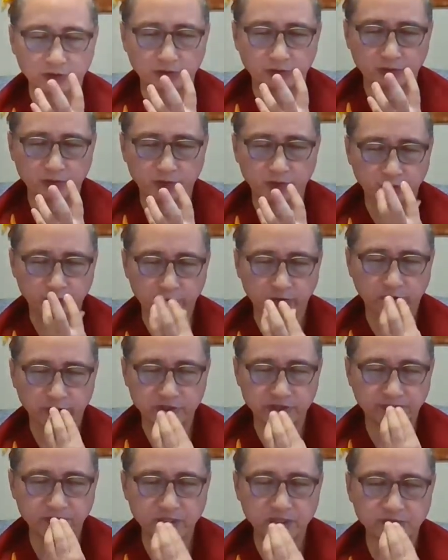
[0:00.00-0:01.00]

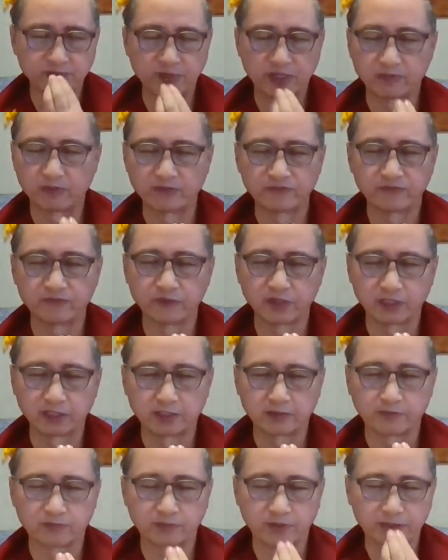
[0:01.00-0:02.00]
your speech may be
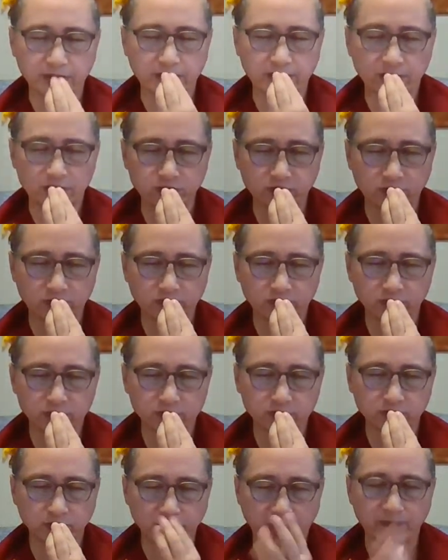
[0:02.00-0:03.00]
free, but then
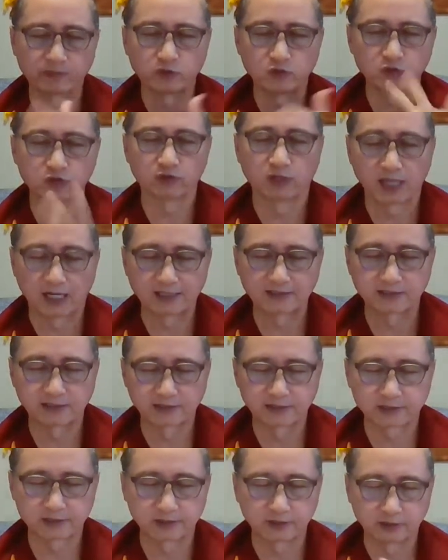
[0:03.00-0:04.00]
so you have to
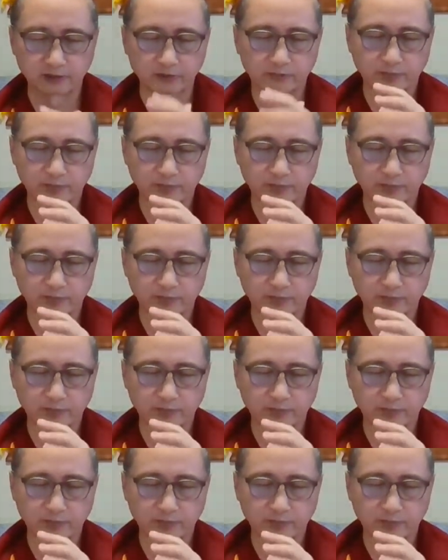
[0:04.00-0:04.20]
utilize it,